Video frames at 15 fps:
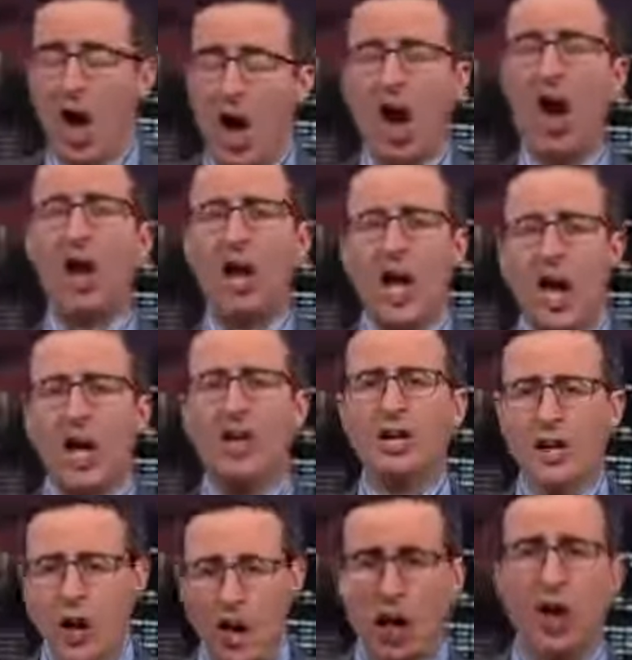I
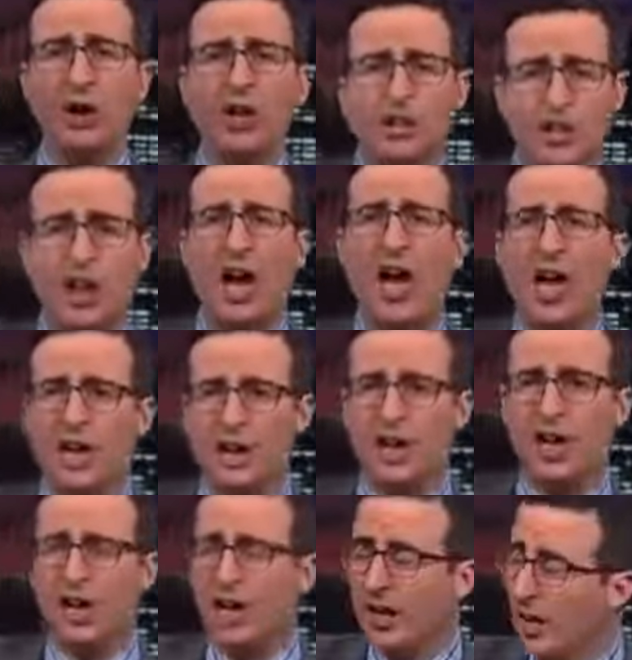ain't gonna take
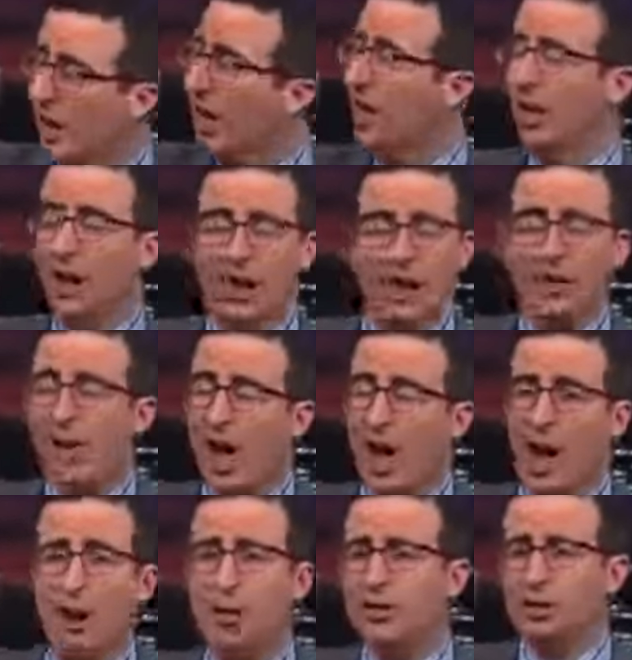it.
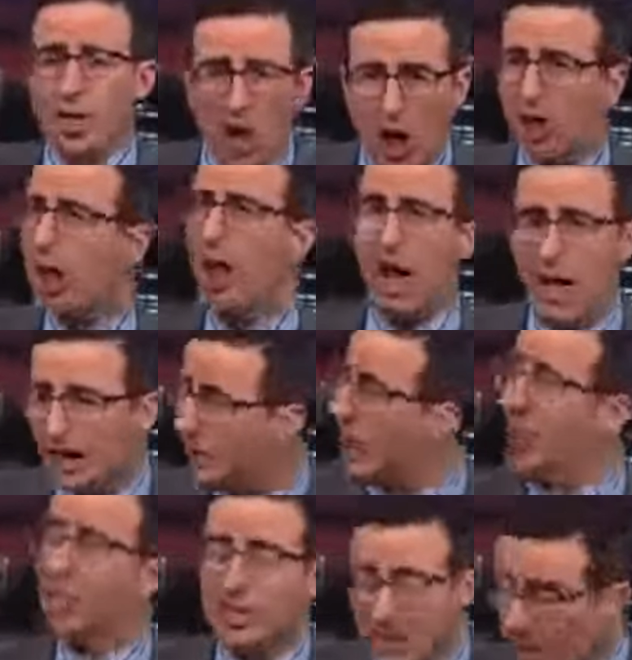No, Tyler ain't
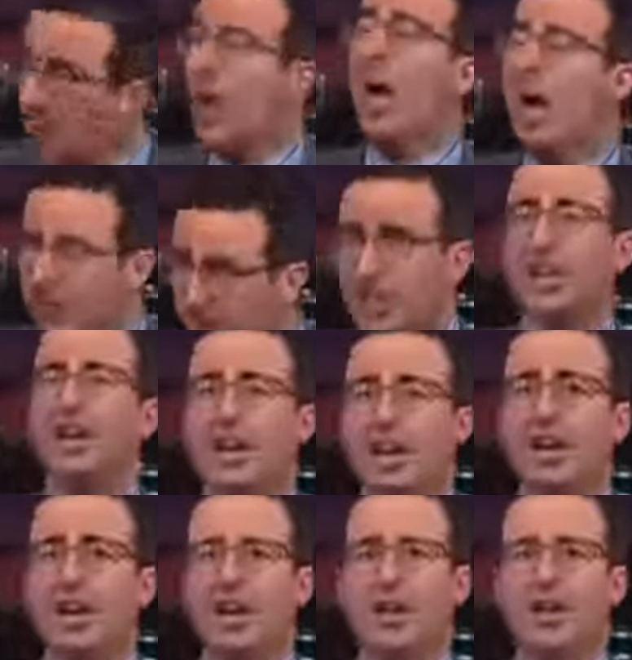gonna take
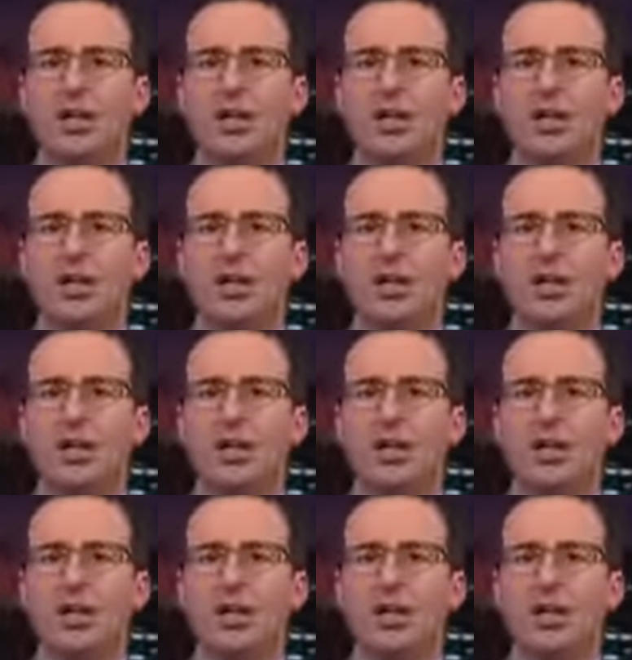it.